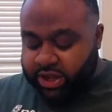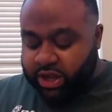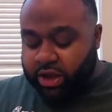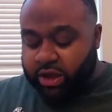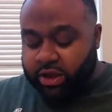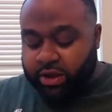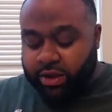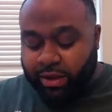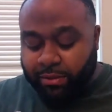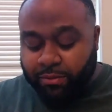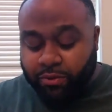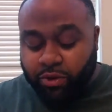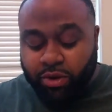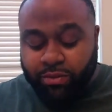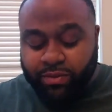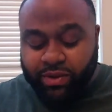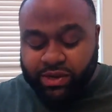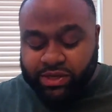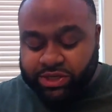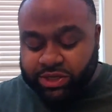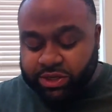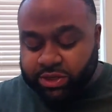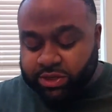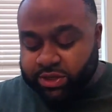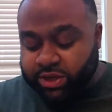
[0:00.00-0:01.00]
Uh, I'm going to be
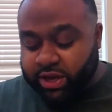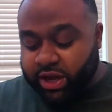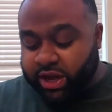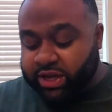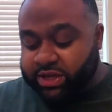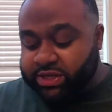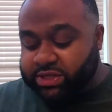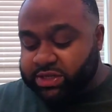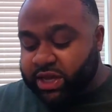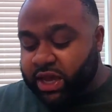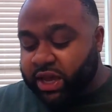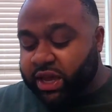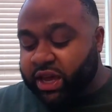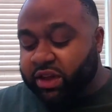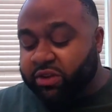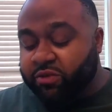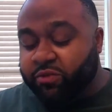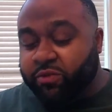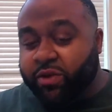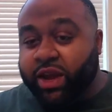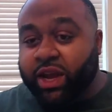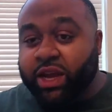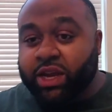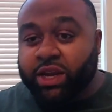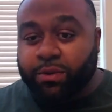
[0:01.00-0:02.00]
choosing a second
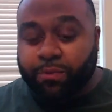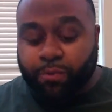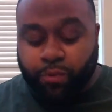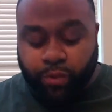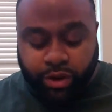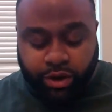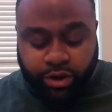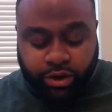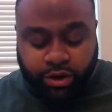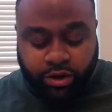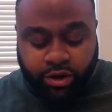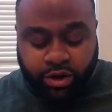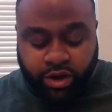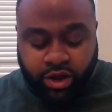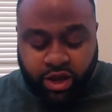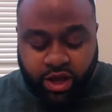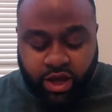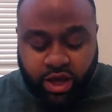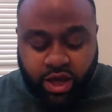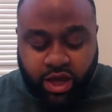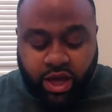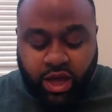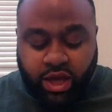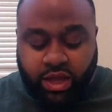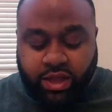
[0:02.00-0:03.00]
random winner,
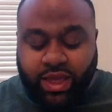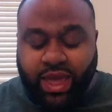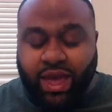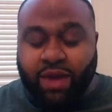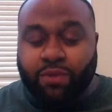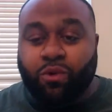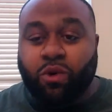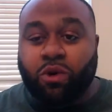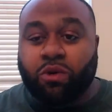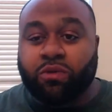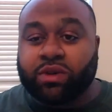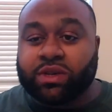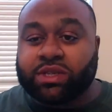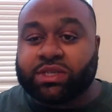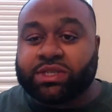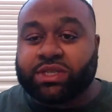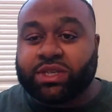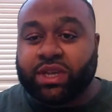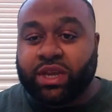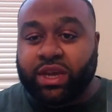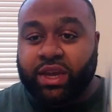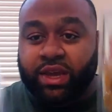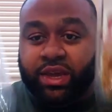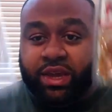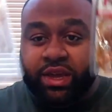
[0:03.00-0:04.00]
and they will
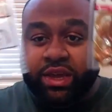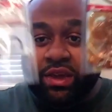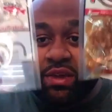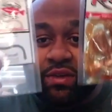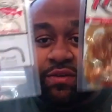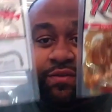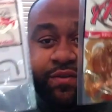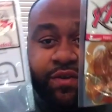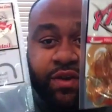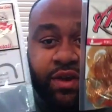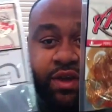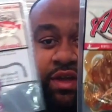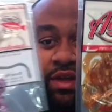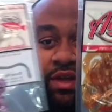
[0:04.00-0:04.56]
receive